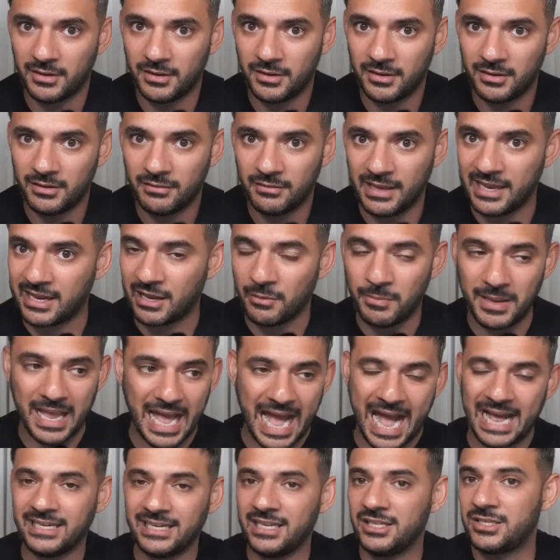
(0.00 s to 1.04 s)
They could be
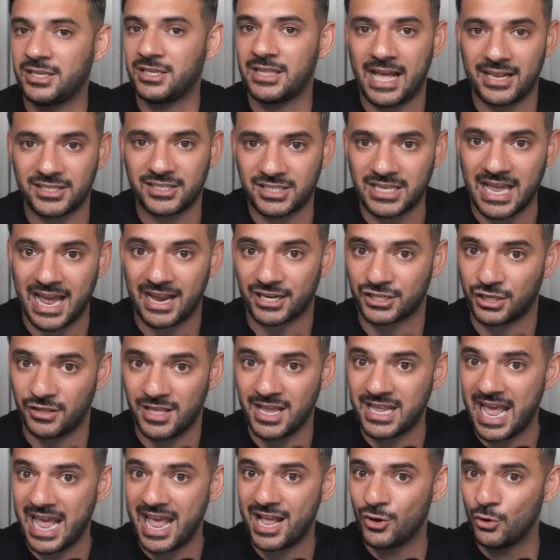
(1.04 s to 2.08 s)
adding to that stack. So they're
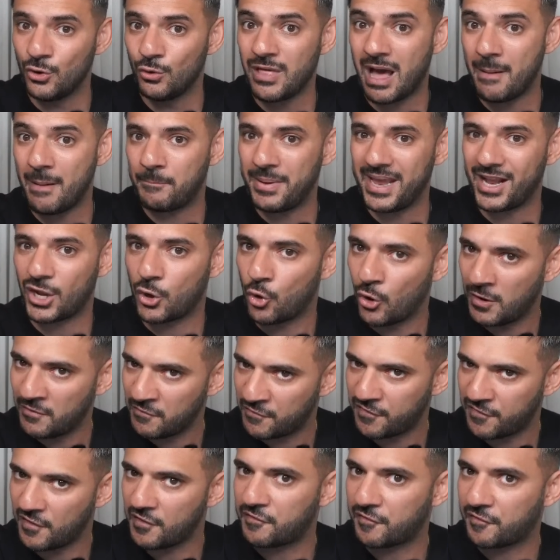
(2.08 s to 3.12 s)
getting all that Bitcoin
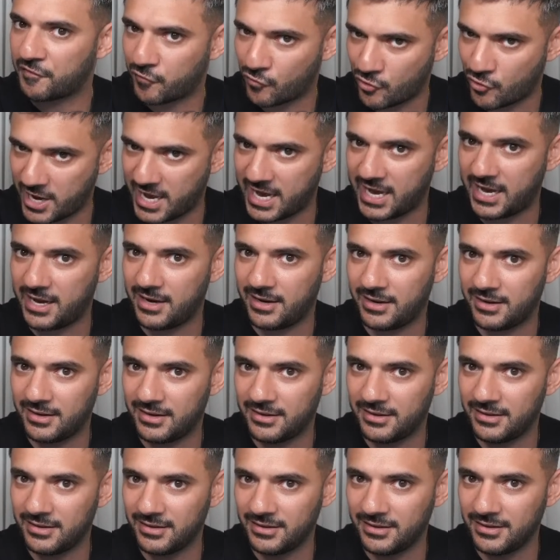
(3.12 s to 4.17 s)
for free.
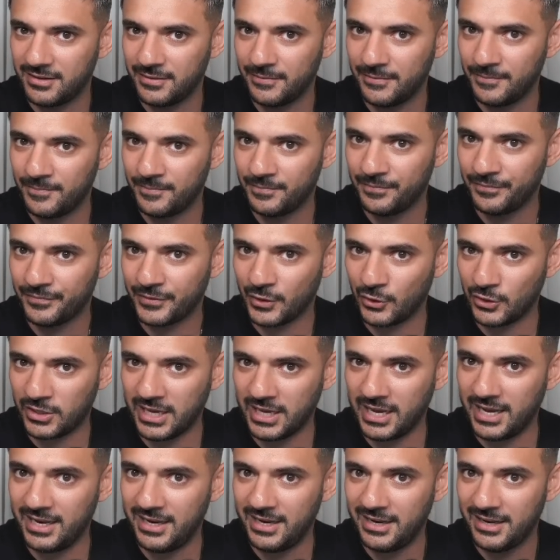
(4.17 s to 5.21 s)

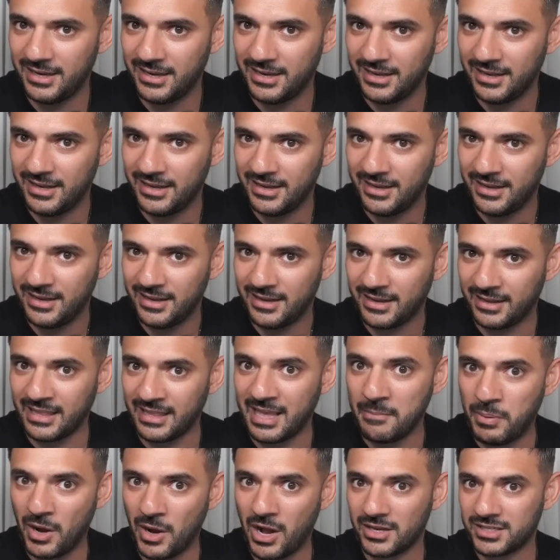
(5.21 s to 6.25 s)
Okay? And they
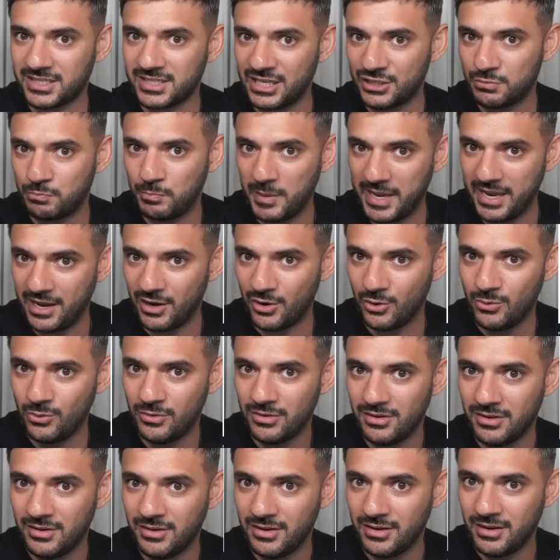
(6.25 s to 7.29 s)
pass this bill
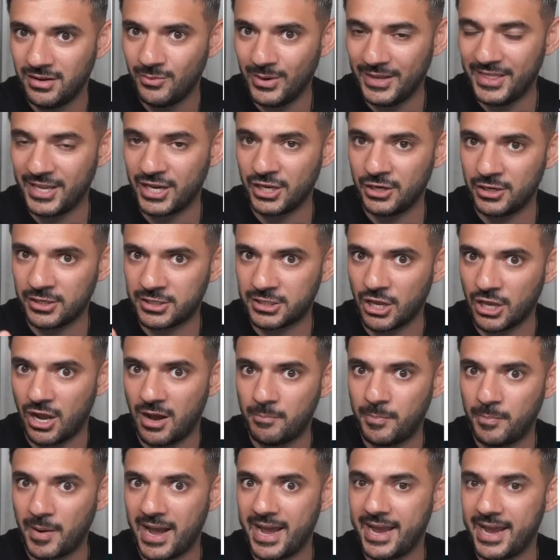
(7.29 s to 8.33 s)
where they're going to start
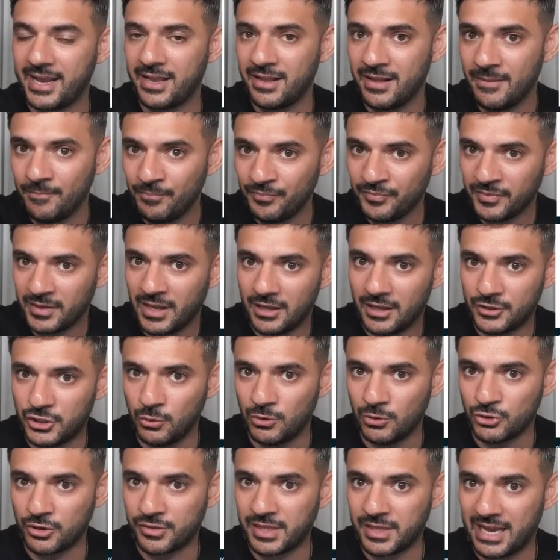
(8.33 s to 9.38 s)
buying
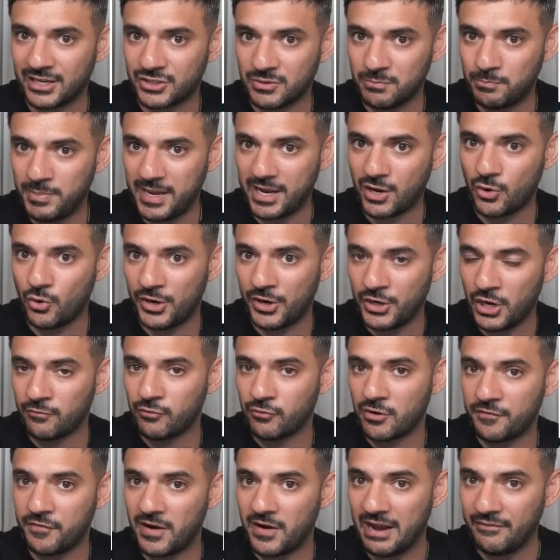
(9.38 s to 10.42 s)
200,000 Bitcoin over a
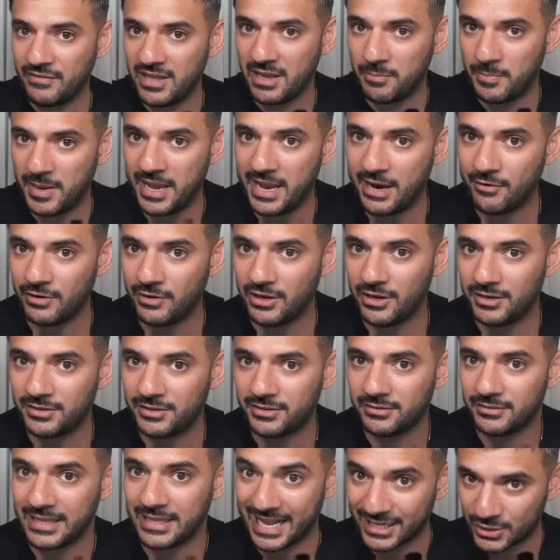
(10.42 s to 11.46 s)
5-year period.
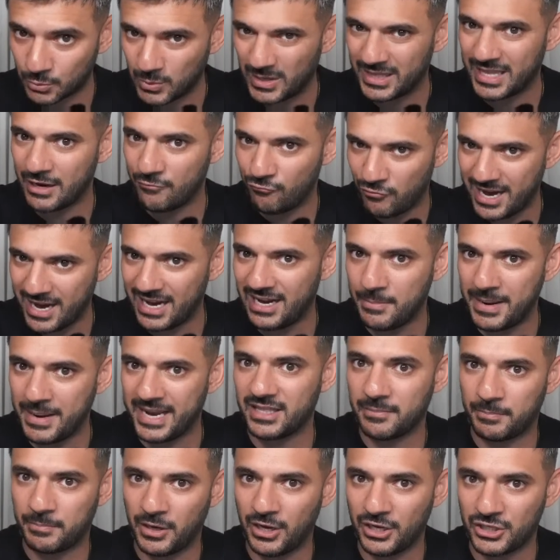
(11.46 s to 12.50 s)
That's when they really make
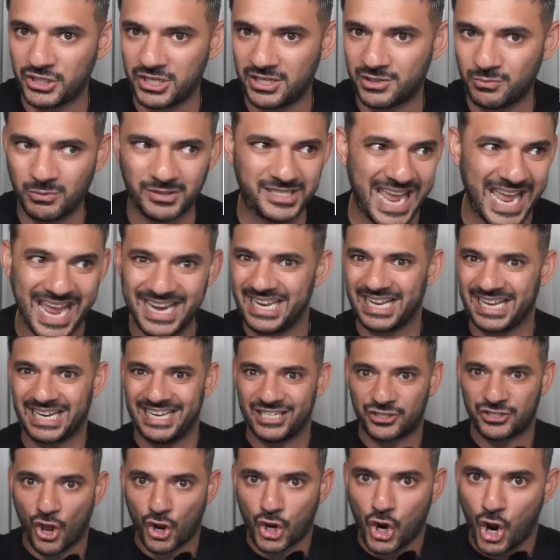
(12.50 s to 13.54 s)
the purchase. Well, technically, it's
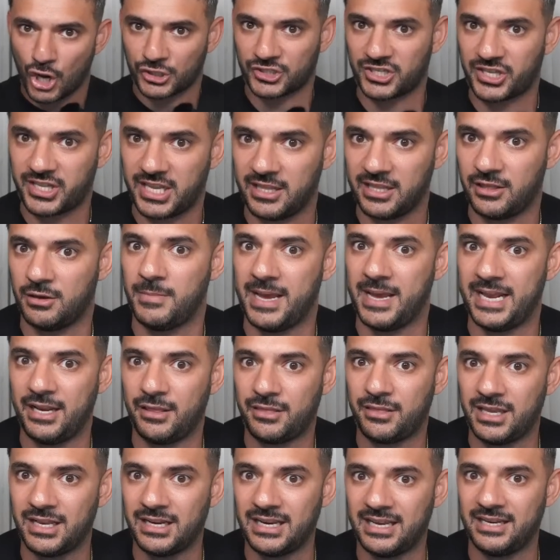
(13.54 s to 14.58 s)
not costing them
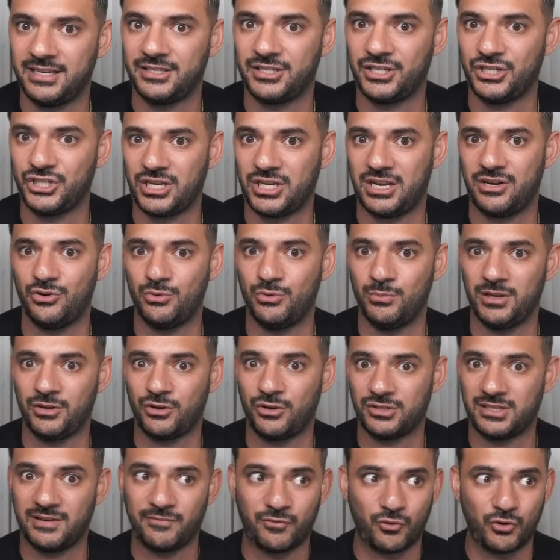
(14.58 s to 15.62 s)
anything, ladies and gentlemen, because
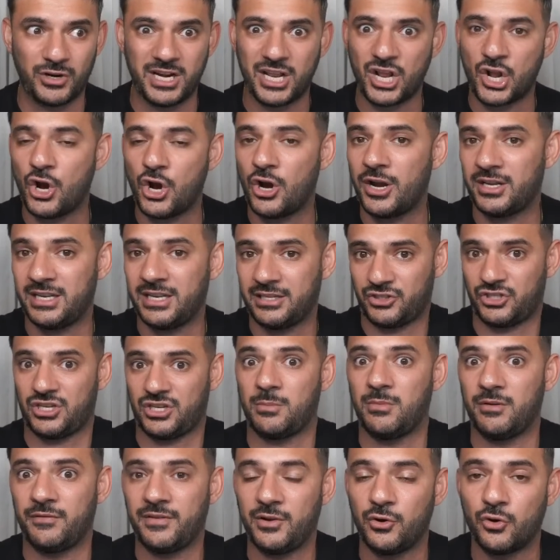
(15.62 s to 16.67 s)
they've already got some
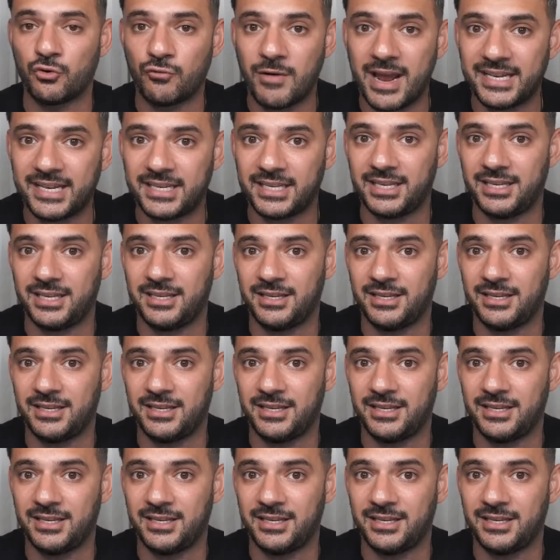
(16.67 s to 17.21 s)
of it already.